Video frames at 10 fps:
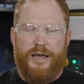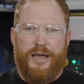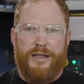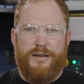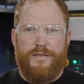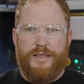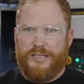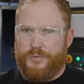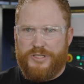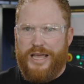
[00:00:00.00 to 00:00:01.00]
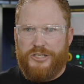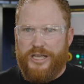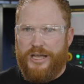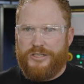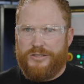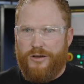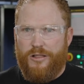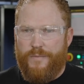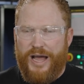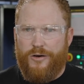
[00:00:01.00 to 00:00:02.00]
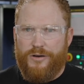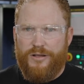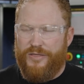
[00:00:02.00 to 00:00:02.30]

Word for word: And that's what education's all about.